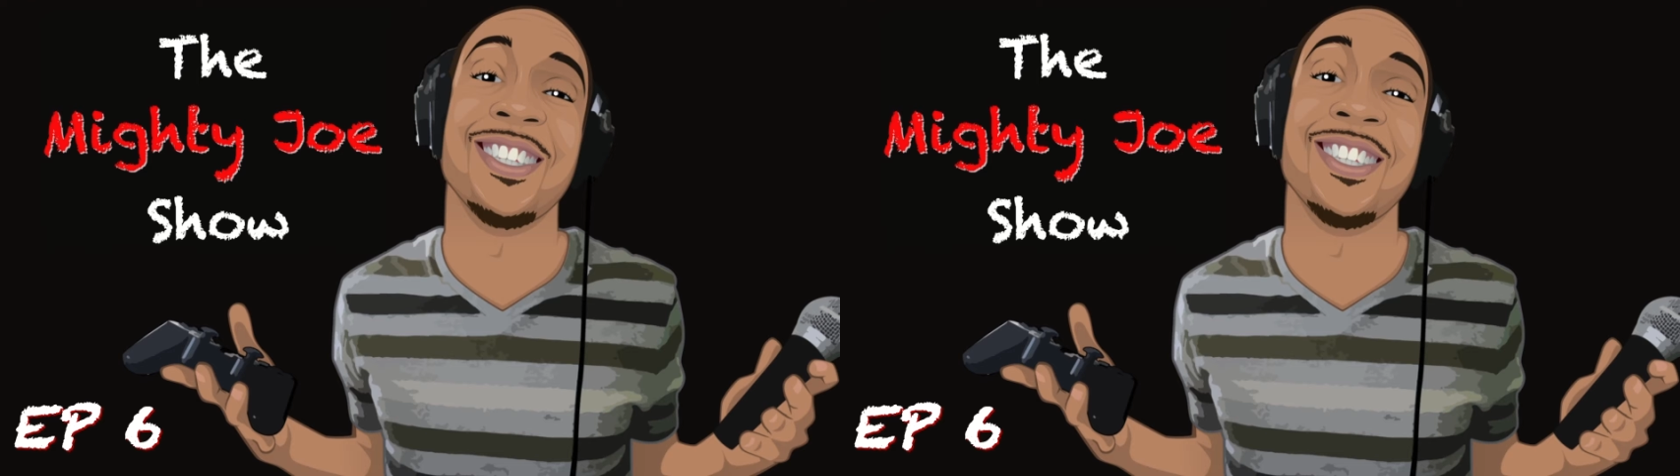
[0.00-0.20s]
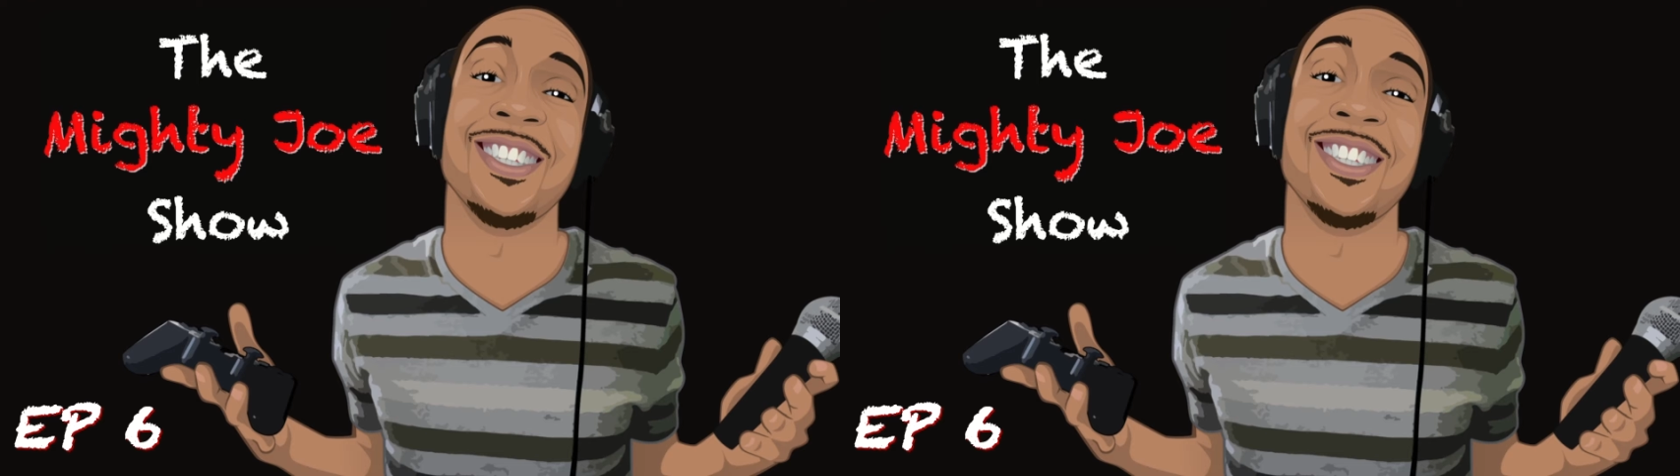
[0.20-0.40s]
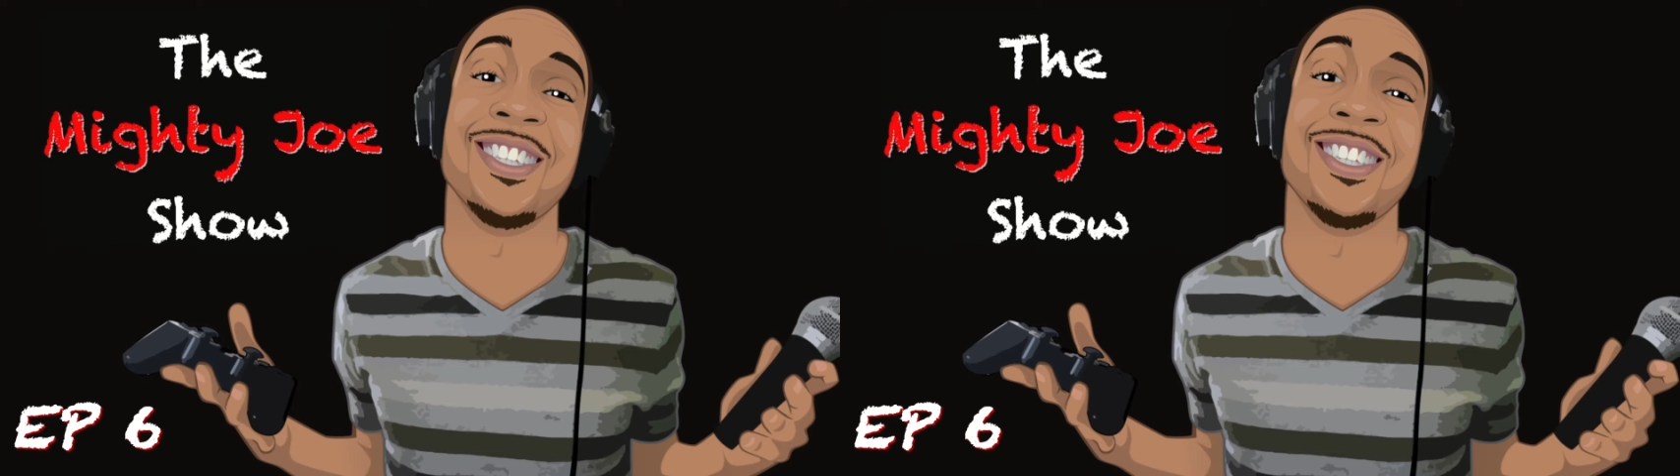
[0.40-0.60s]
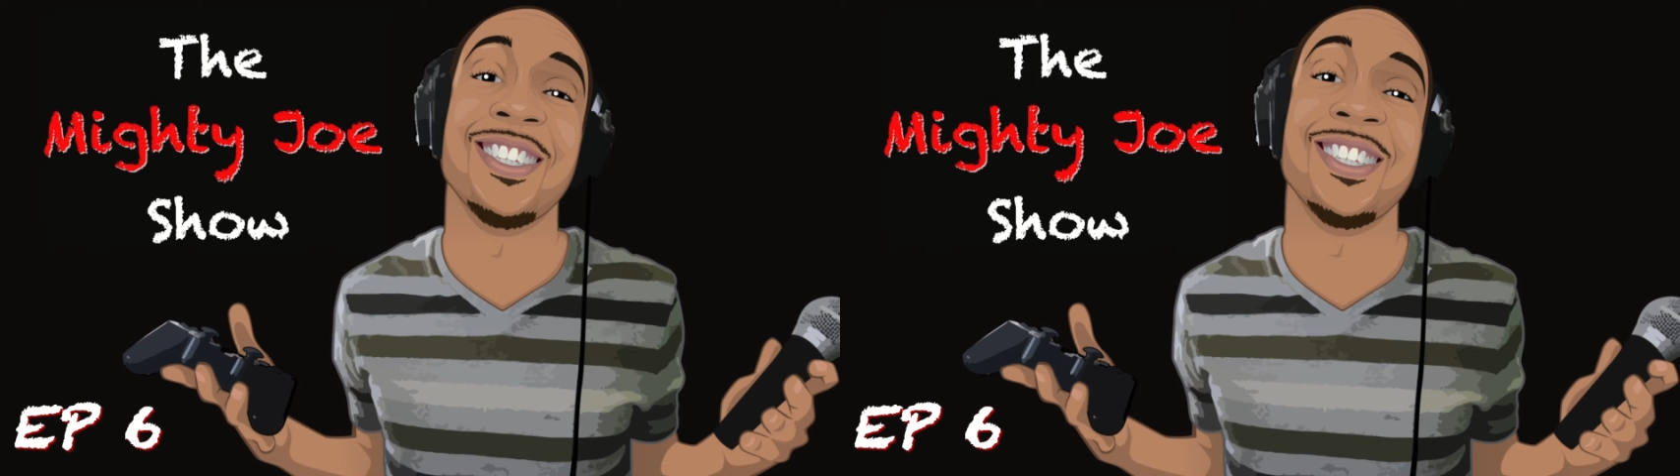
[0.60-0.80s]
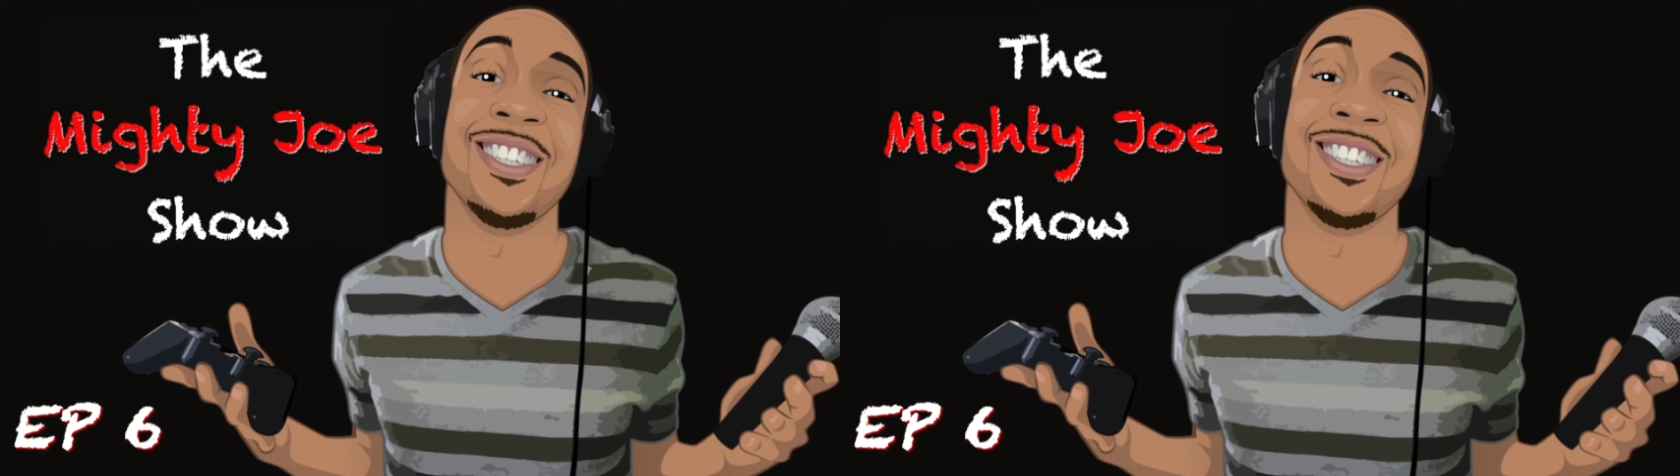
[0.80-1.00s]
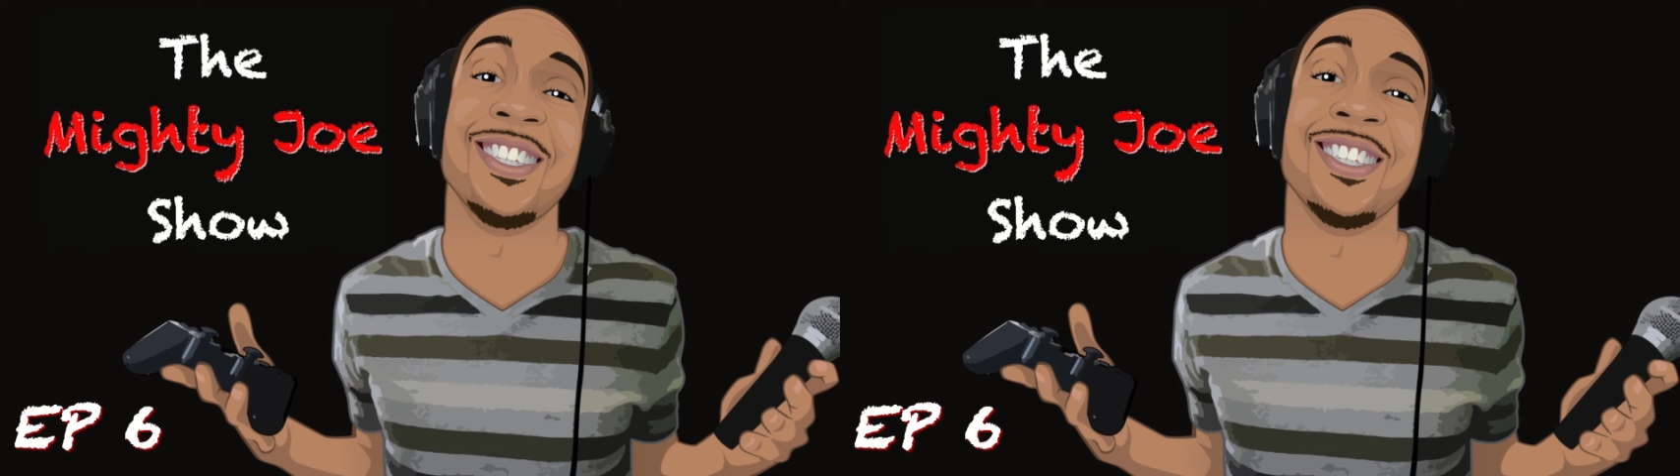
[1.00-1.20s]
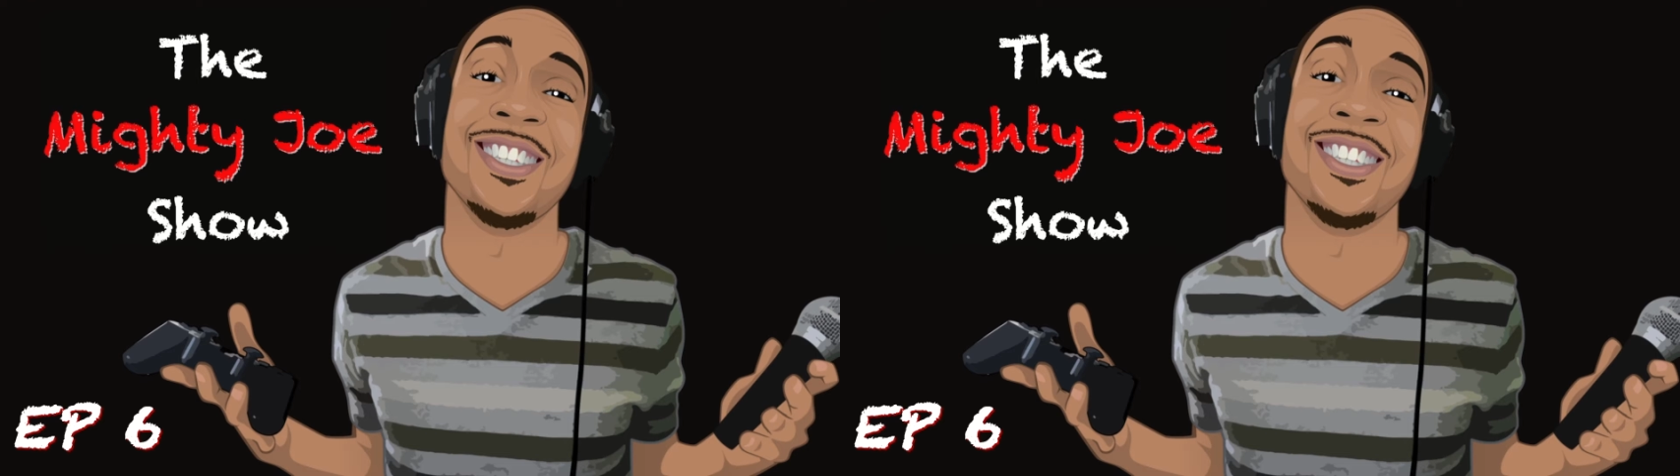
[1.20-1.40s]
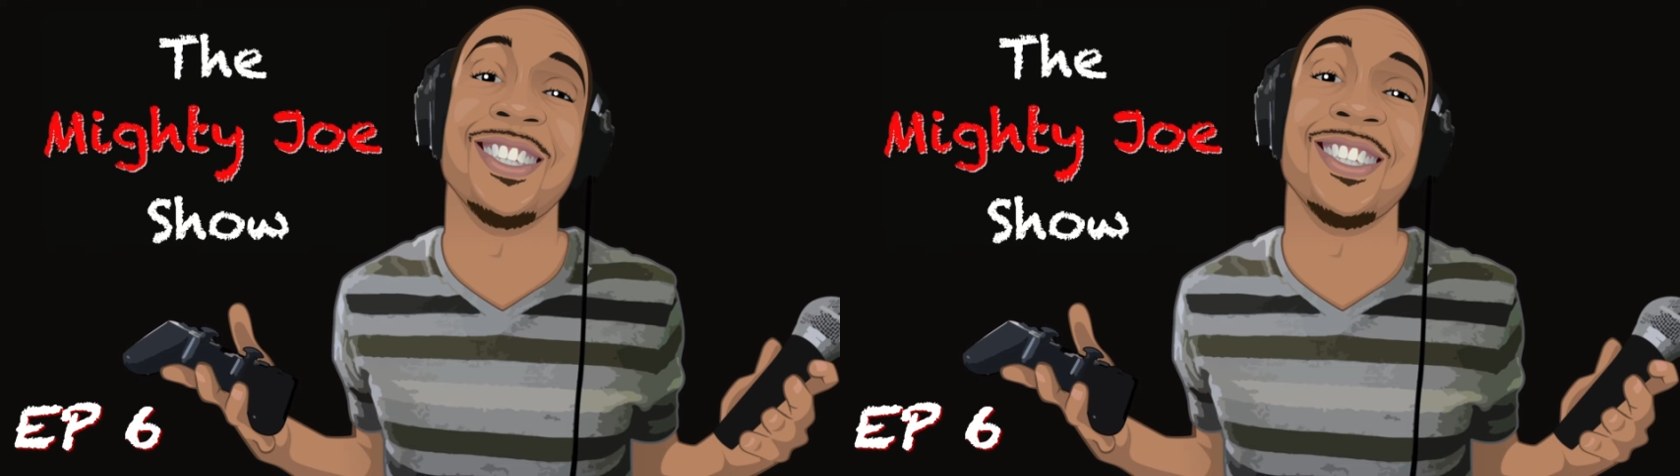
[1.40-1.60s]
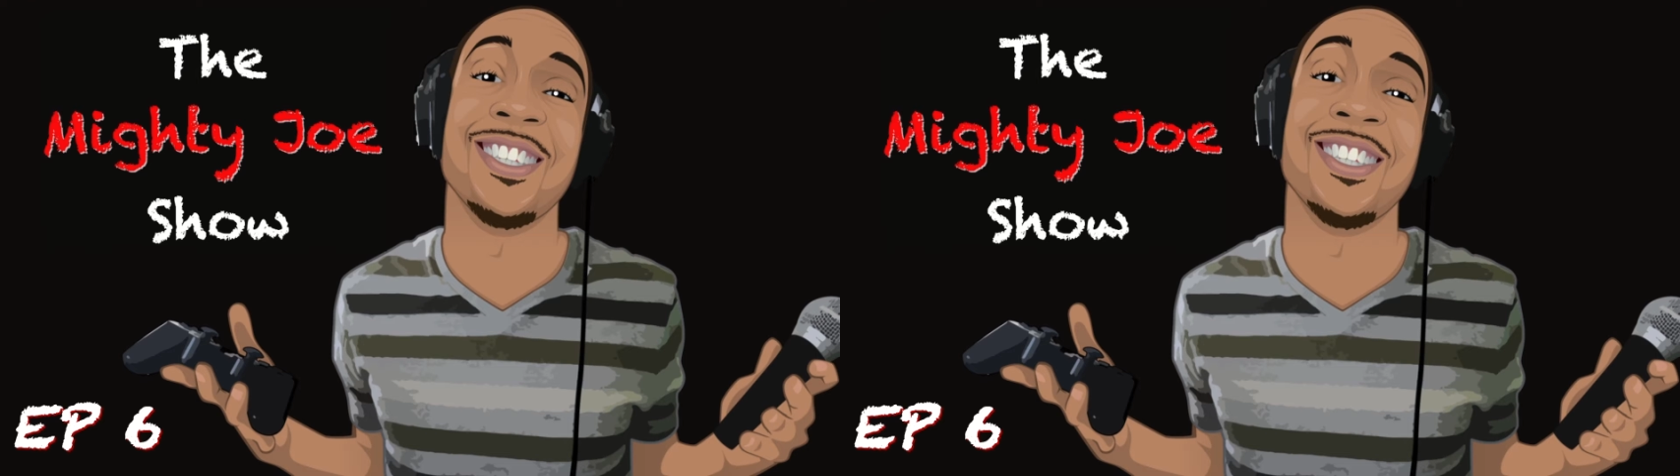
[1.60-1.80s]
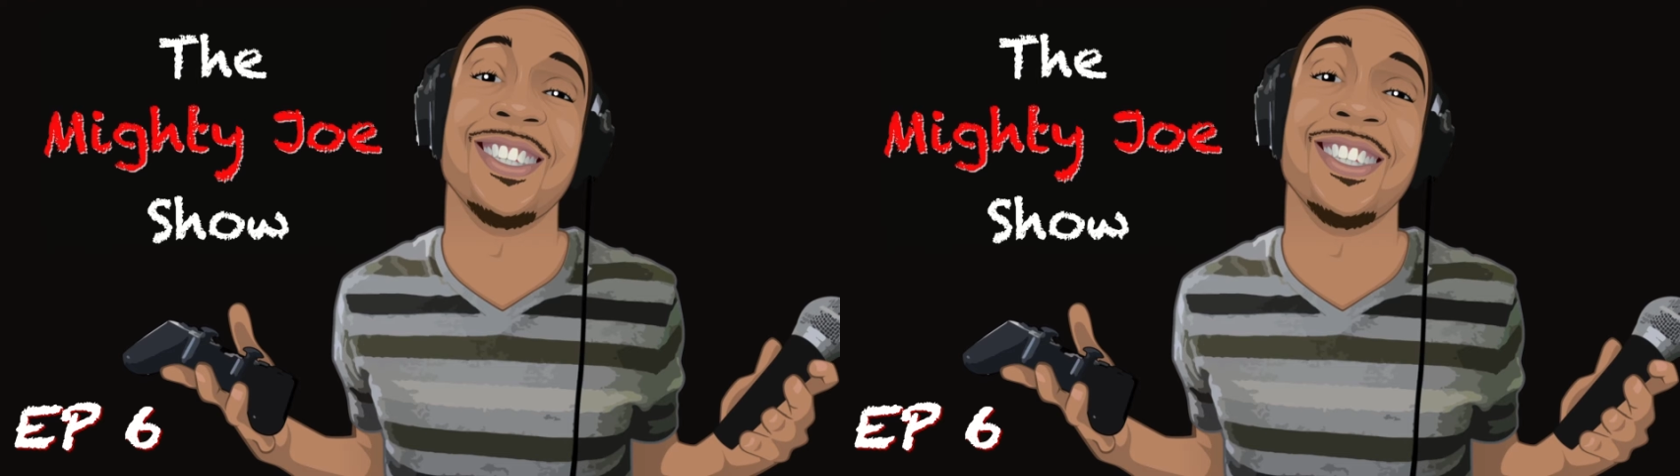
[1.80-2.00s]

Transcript: songs and do piano tutorials.